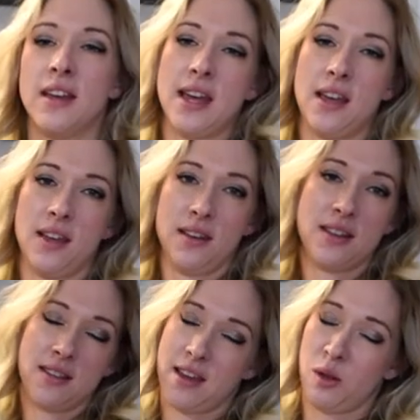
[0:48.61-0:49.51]

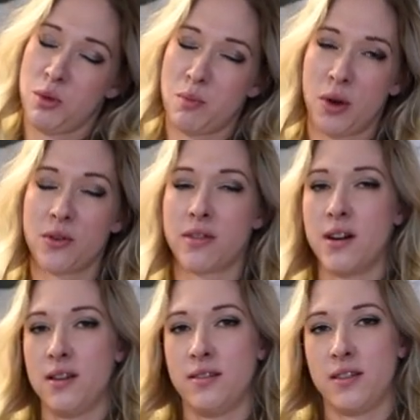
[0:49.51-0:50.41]
and that'll be both
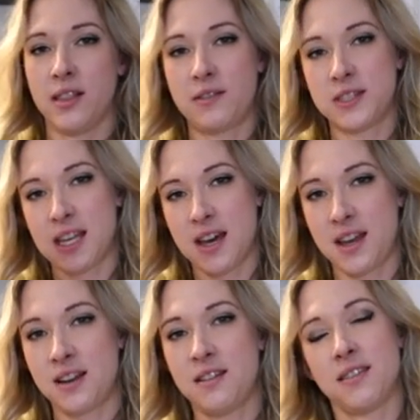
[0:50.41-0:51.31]
on the left
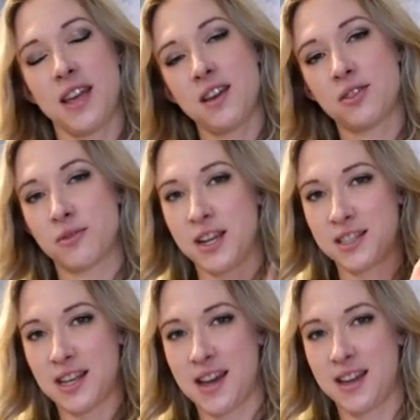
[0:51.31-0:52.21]
side and the right
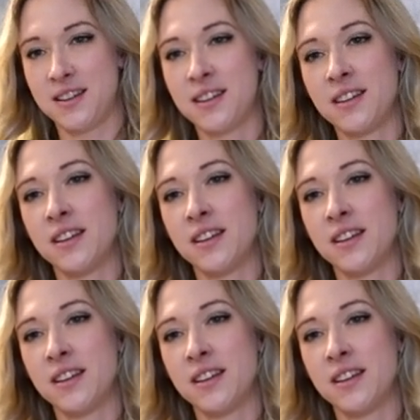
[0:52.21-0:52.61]
side.